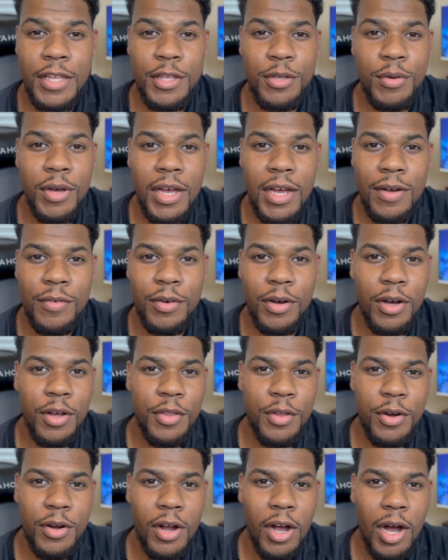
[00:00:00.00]
you have
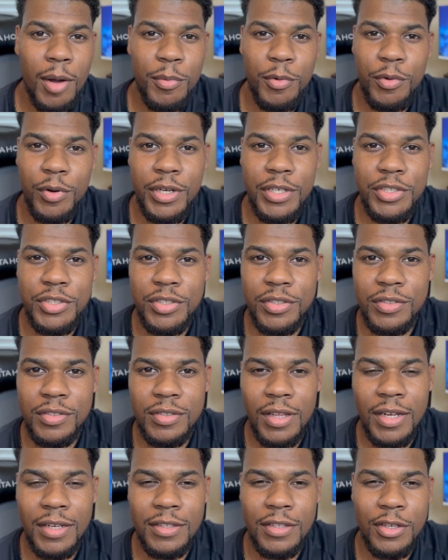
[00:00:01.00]
other operations
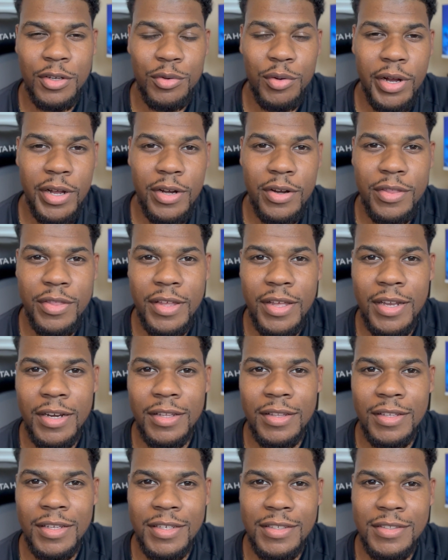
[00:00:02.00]
like the greater than
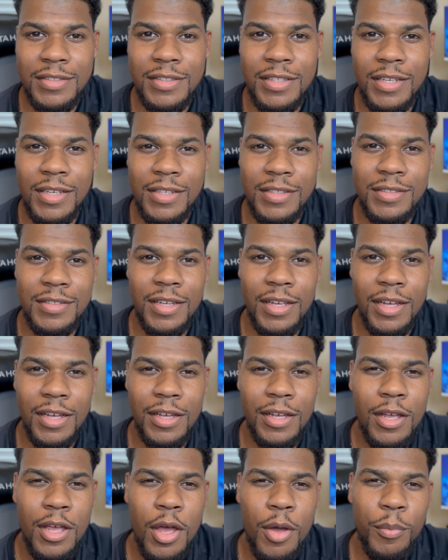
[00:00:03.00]
and less than
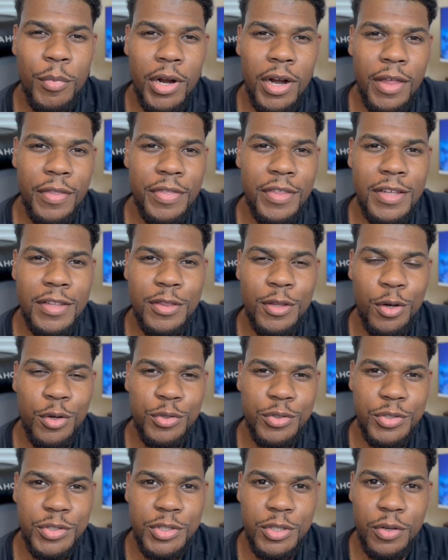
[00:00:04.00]
sign, but I think
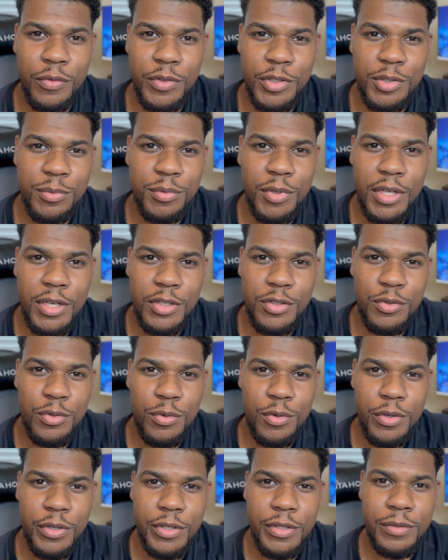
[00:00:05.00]
those are
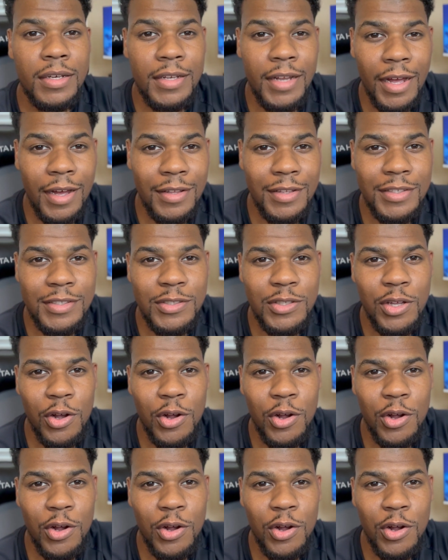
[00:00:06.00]
self-explanatory. Now let's talk